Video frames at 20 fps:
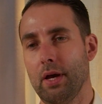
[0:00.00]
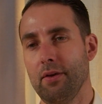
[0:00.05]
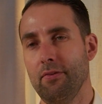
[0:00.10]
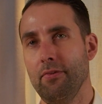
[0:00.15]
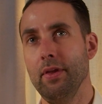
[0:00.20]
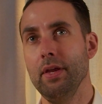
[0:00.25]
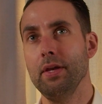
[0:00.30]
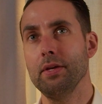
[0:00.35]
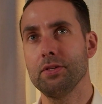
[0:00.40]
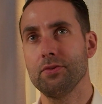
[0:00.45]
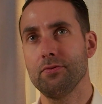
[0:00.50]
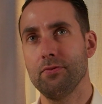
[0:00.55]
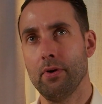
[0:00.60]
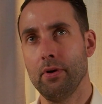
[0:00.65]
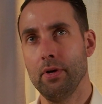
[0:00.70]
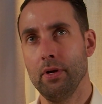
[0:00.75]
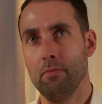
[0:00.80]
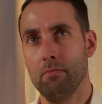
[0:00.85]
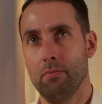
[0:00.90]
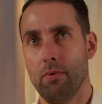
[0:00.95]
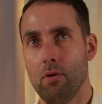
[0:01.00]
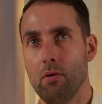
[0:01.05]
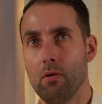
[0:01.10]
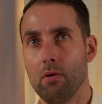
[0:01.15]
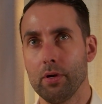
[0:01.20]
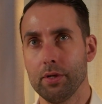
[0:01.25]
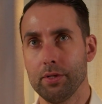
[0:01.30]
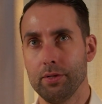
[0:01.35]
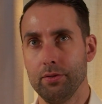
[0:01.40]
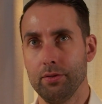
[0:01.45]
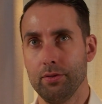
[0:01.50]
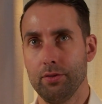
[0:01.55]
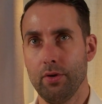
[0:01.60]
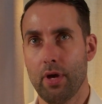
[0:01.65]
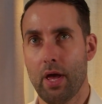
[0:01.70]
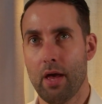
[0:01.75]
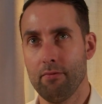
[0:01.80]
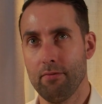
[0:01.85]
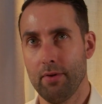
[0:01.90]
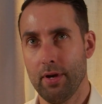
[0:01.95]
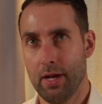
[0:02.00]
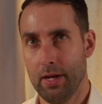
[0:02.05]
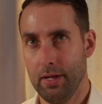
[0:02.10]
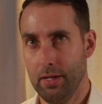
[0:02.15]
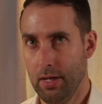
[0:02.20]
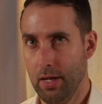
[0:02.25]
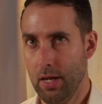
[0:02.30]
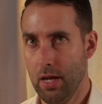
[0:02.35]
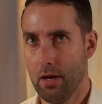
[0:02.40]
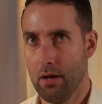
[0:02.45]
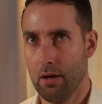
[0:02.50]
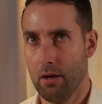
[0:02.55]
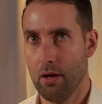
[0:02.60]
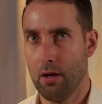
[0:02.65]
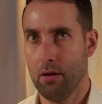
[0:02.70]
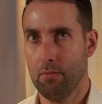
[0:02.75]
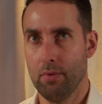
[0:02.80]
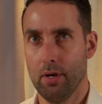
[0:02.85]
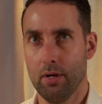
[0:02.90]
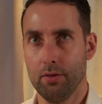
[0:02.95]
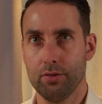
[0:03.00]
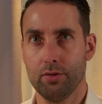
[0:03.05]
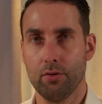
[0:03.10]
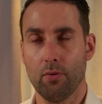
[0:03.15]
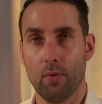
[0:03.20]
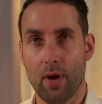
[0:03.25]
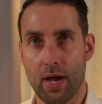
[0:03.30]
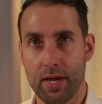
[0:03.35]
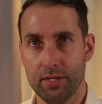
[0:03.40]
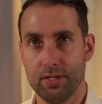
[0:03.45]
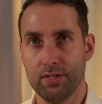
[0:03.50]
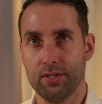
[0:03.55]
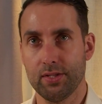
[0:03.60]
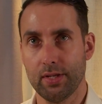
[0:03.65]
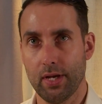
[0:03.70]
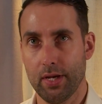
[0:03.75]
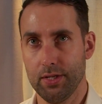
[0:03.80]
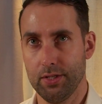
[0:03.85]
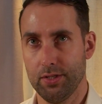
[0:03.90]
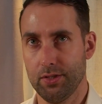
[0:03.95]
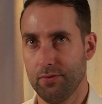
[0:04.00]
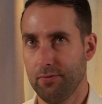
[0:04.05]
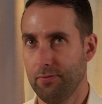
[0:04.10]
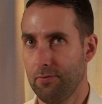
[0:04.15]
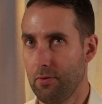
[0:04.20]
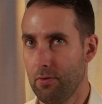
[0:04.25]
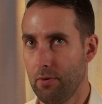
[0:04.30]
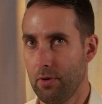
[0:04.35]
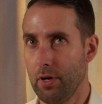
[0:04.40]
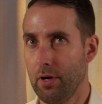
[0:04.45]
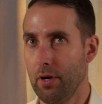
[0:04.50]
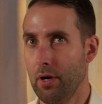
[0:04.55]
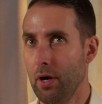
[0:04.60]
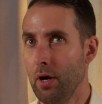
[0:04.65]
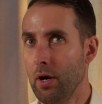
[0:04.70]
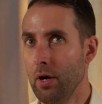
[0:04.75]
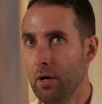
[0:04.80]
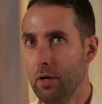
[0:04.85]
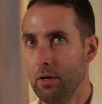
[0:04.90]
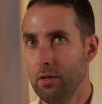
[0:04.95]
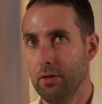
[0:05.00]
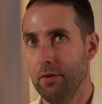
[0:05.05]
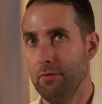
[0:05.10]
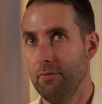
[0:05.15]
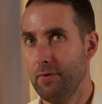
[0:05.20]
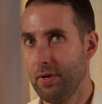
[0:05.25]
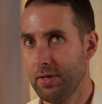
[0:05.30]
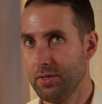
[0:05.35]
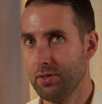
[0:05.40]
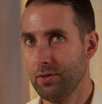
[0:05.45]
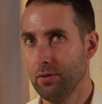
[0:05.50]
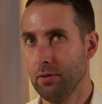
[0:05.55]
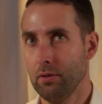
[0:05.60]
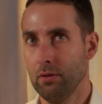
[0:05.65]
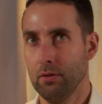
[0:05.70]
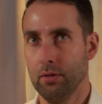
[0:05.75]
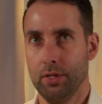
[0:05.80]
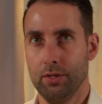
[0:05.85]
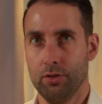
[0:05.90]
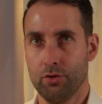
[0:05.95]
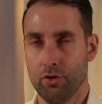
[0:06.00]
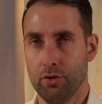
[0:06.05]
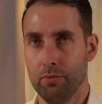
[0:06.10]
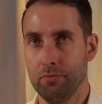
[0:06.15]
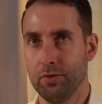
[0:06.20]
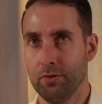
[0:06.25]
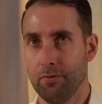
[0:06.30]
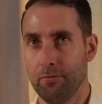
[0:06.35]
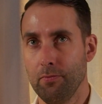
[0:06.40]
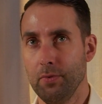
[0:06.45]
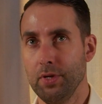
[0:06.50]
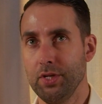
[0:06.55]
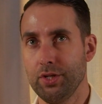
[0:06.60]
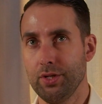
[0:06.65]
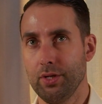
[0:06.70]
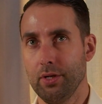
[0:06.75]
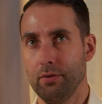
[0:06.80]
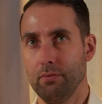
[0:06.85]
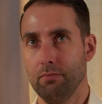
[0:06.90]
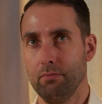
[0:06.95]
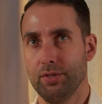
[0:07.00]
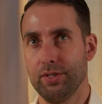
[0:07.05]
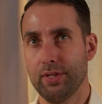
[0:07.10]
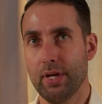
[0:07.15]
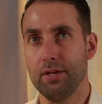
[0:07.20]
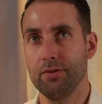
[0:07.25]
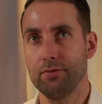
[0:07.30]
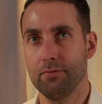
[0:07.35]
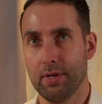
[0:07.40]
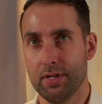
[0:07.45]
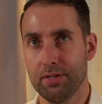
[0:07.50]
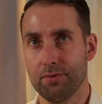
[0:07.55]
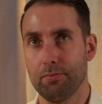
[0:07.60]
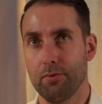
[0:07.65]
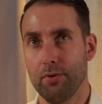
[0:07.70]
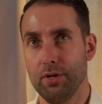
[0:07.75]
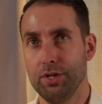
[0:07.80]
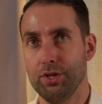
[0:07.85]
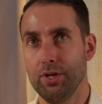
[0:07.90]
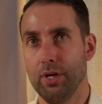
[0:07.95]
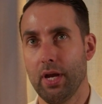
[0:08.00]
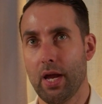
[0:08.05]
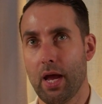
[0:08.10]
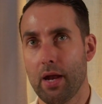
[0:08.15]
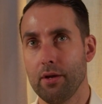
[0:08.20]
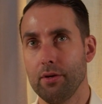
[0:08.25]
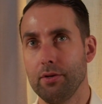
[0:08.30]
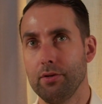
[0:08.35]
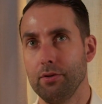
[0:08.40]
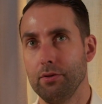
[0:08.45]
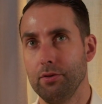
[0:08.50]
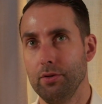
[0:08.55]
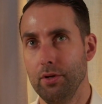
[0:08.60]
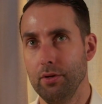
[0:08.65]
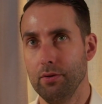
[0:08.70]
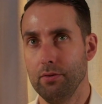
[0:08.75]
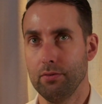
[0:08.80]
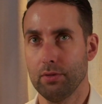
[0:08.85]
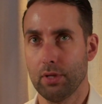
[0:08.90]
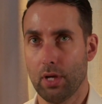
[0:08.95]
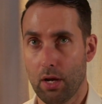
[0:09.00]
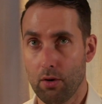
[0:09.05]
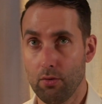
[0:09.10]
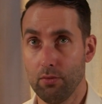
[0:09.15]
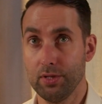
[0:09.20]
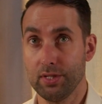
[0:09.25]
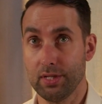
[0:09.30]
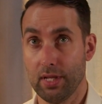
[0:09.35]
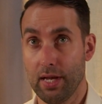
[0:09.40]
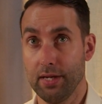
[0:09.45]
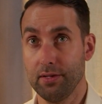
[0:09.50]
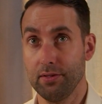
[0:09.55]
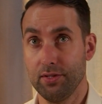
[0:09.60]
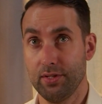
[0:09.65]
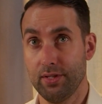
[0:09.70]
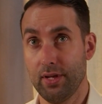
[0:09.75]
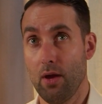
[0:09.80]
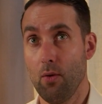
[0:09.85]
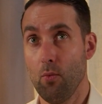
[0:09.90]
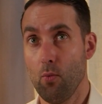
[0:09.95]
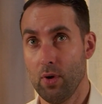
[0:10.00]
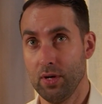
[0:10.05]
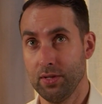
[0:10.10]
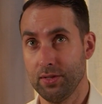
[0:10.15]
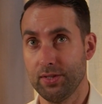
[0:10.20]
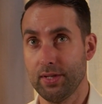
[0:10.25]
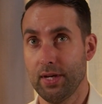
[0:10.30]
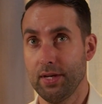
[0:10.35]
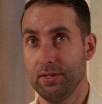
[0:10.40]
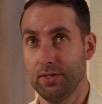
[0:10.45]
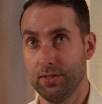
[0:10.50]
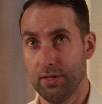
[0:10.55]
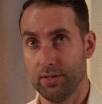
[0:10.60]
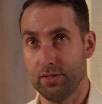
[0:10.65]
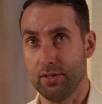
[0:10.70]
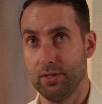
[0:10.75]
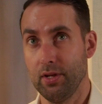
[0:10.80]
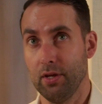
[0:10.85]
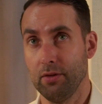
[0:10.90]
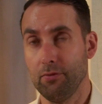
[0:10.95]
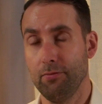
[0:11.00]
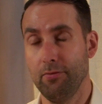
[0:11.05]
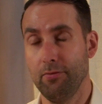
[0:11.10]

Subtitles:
I think it's very important to have an idea about the right size for the vessel in terms of which size of aspiration catheter to use. I always like to say one size does not